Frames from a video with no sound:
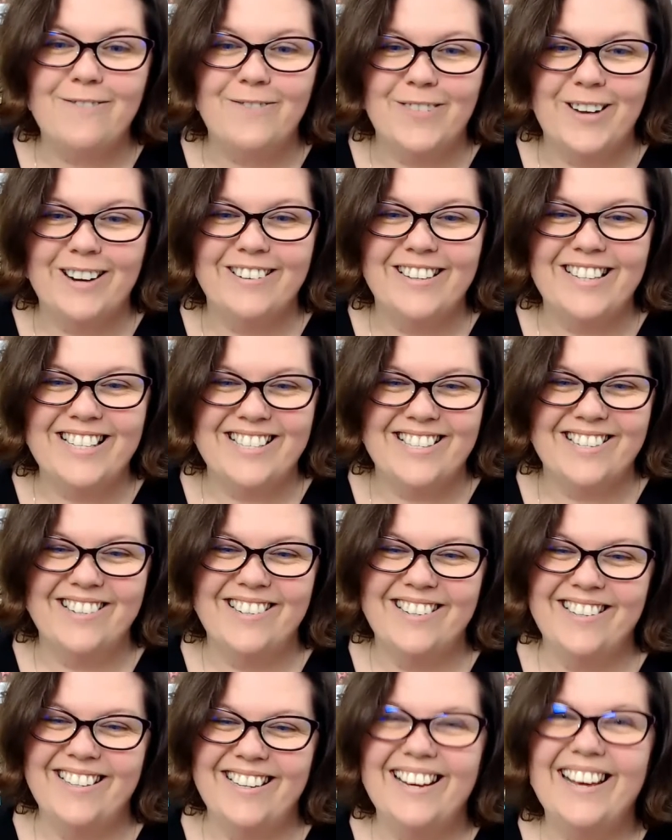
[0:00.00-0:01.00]
very
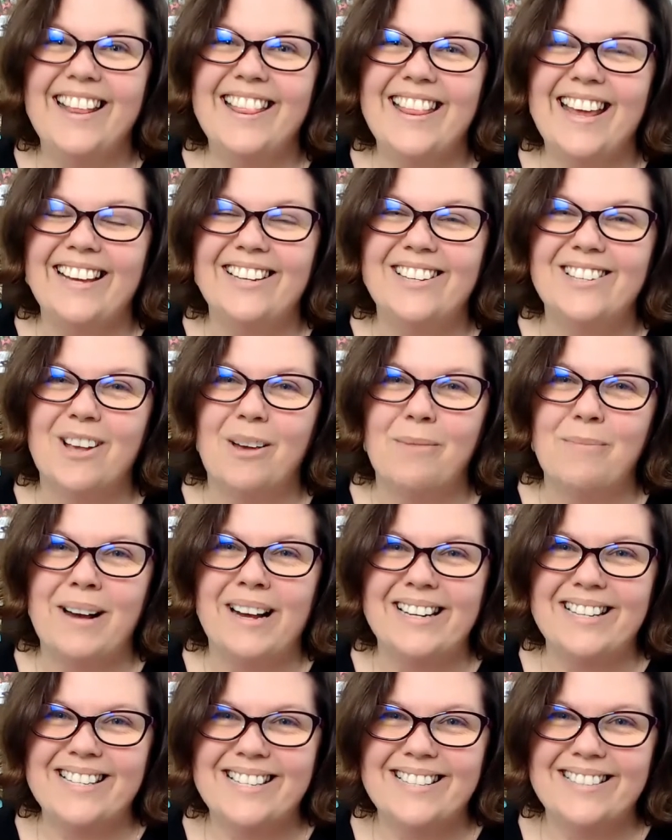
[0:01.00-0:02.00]
soon. Thank you so
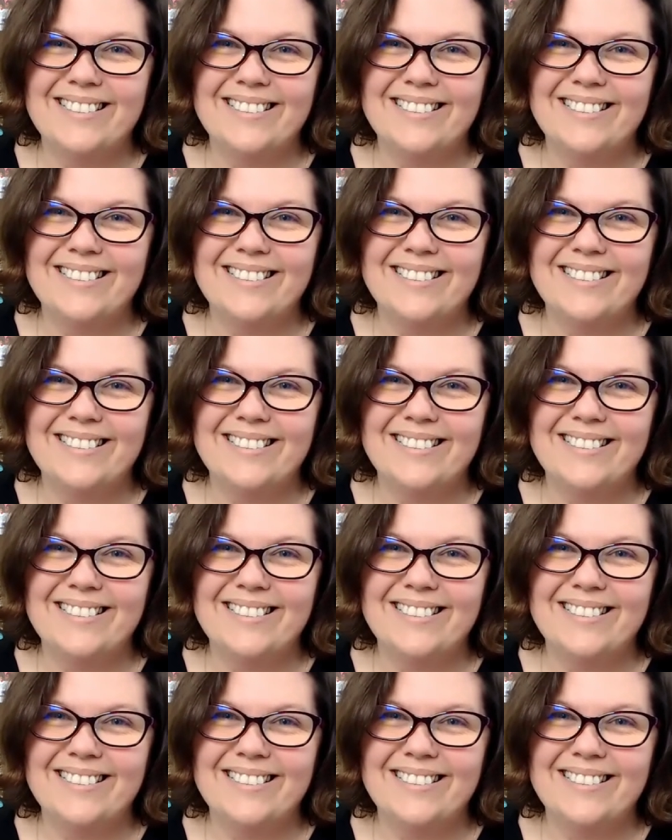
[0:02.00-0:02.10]
much.